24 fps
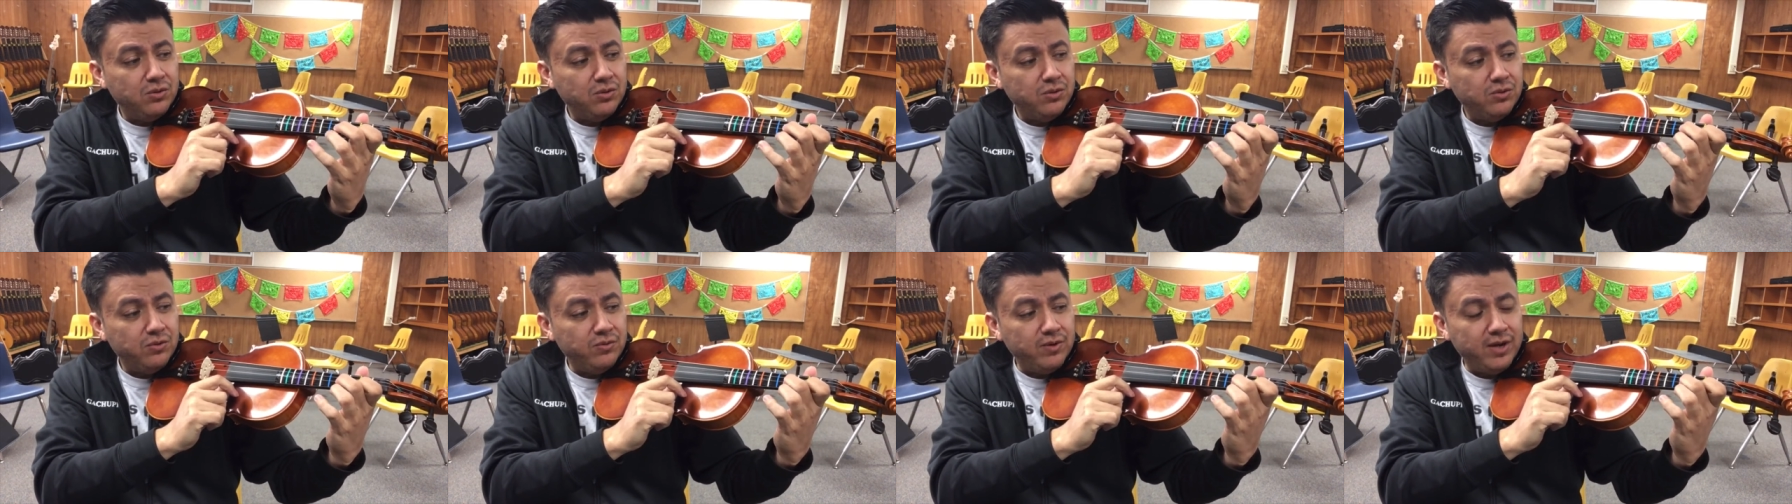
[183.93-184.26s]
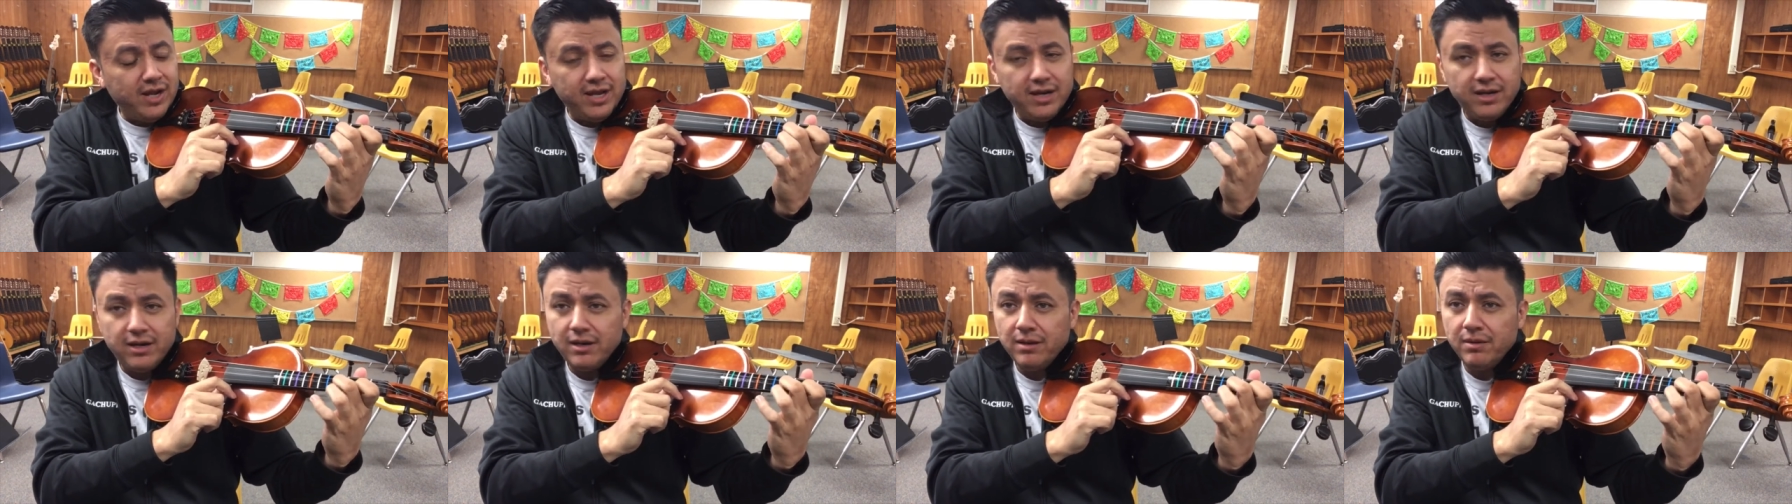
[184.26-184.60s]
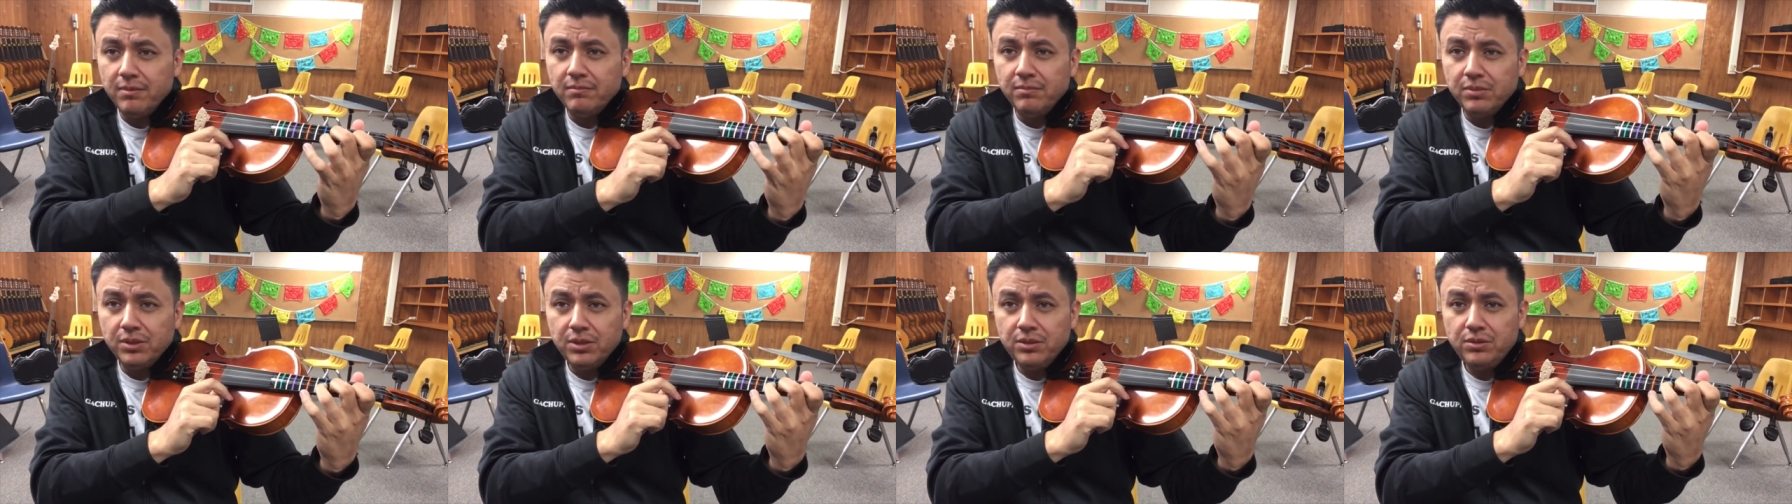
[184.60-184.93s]
red,
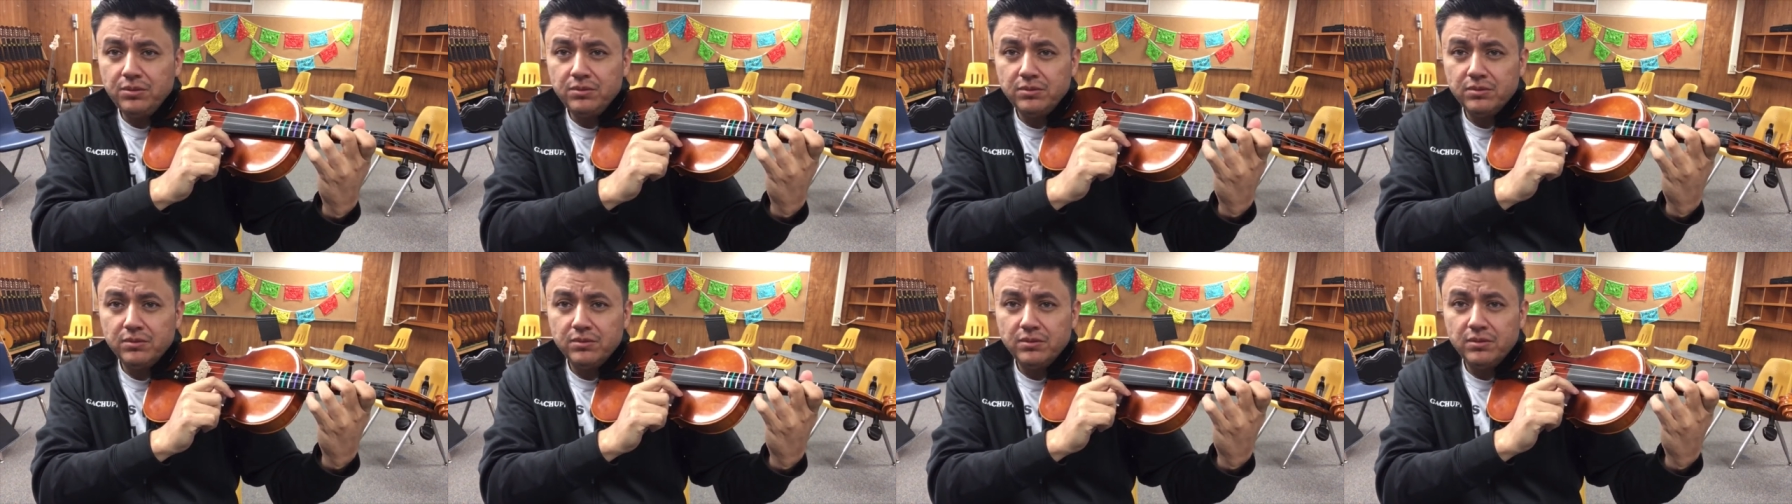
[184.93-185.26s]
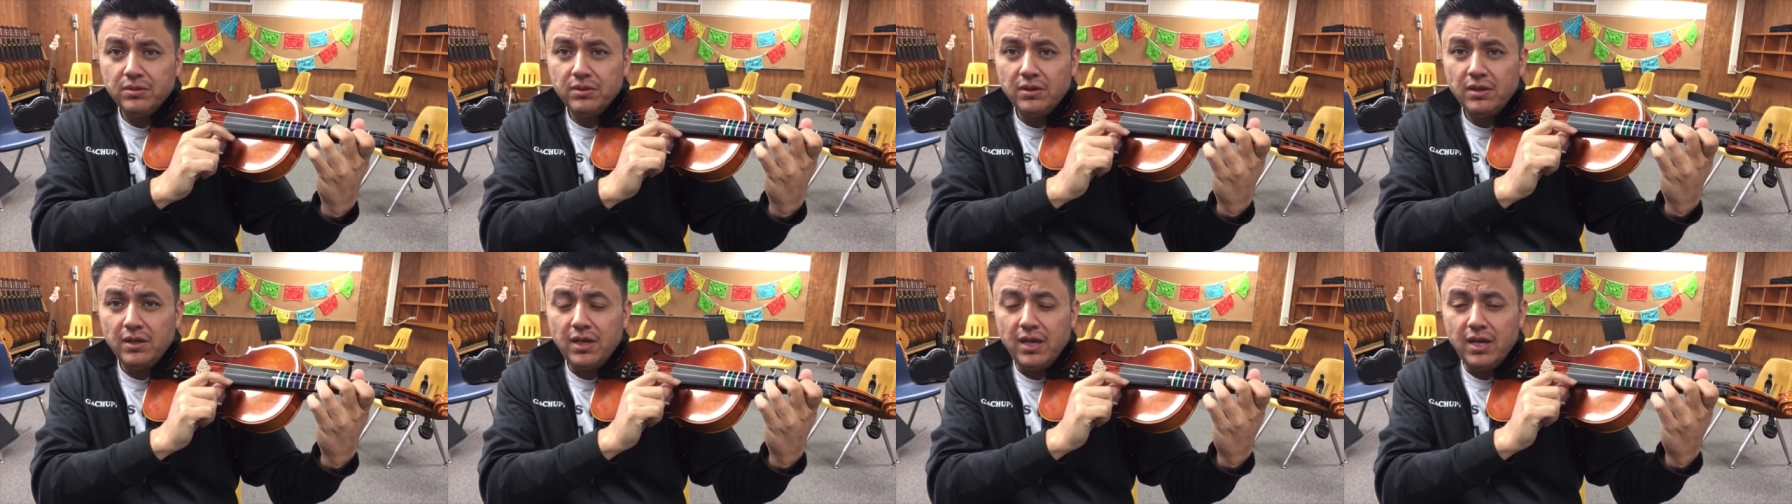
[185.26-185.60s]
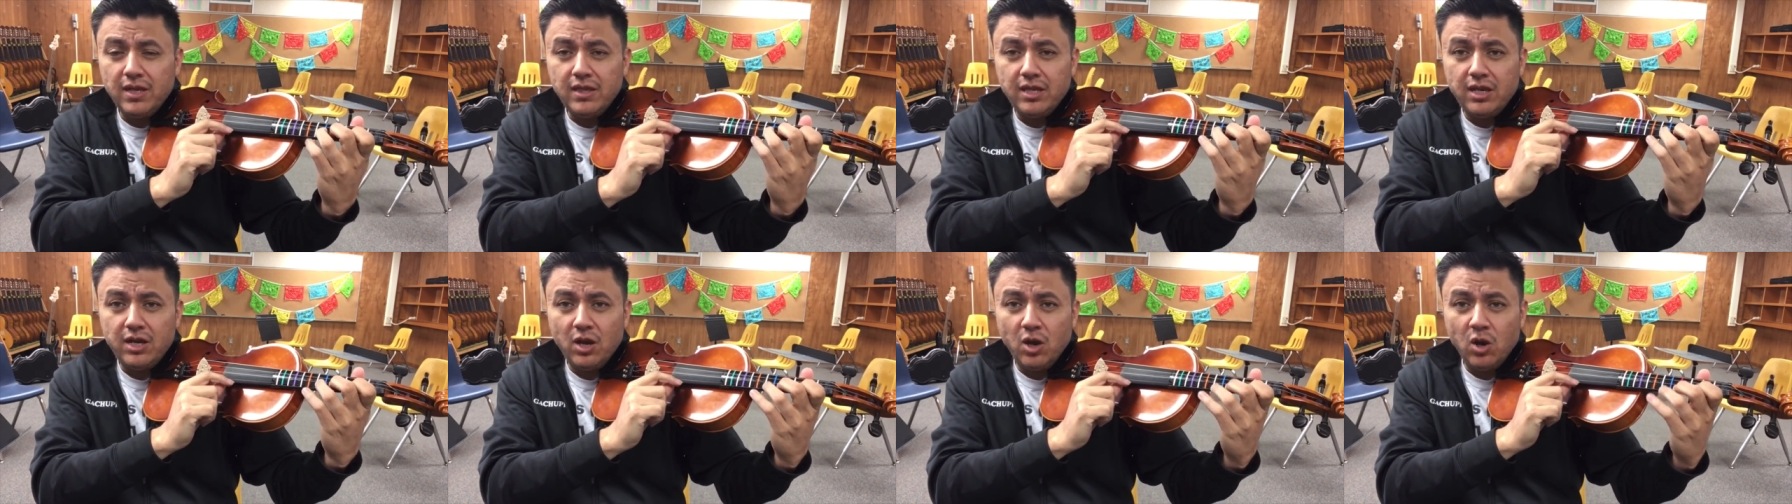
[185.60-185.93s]
blue, and
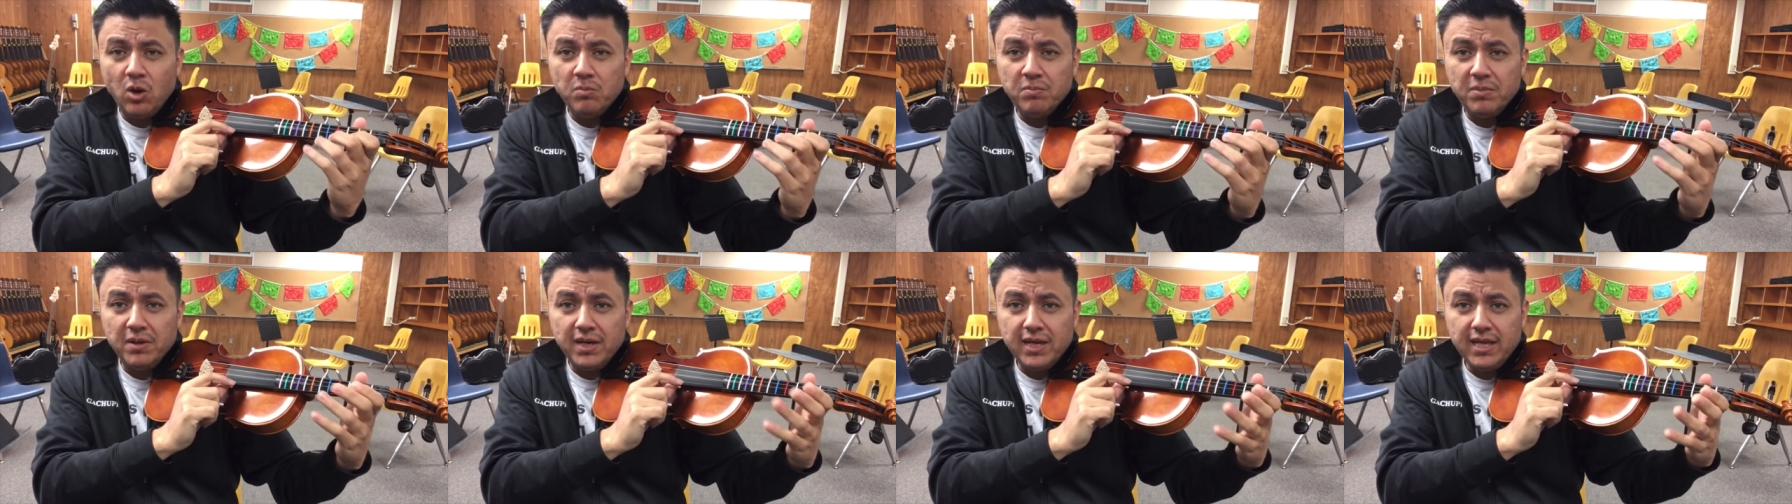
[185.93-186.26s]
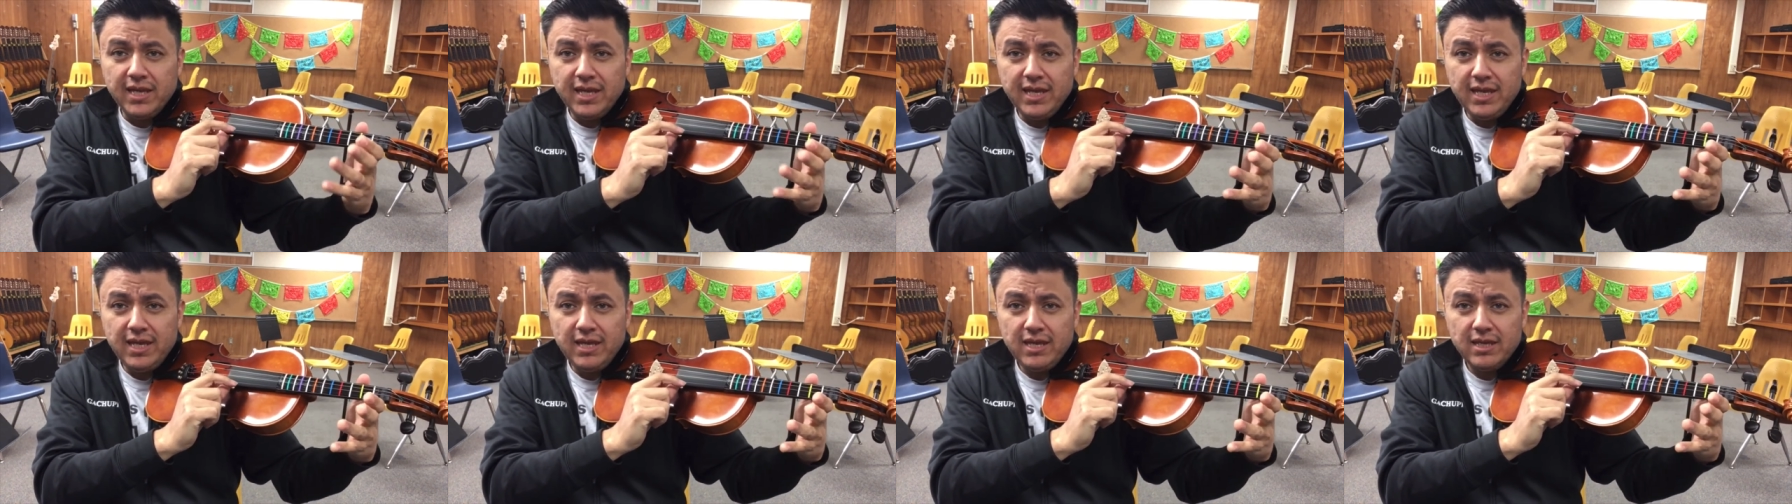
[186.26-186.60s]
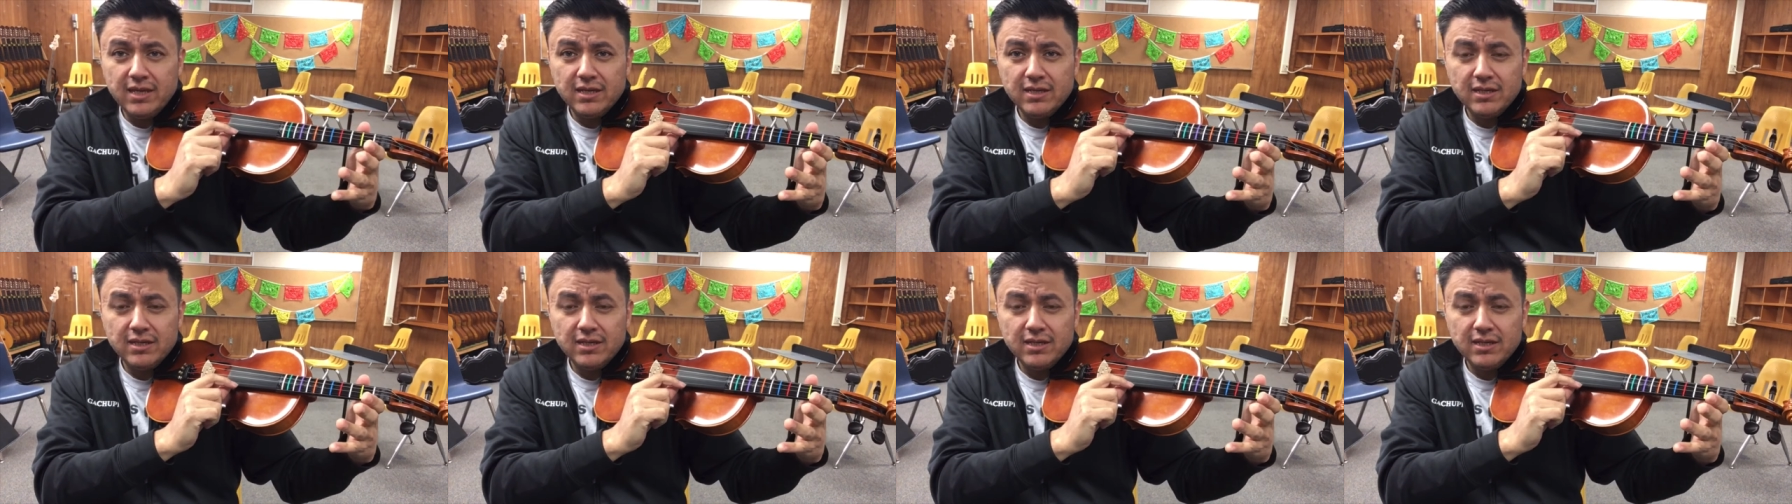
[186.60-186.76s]
then open E,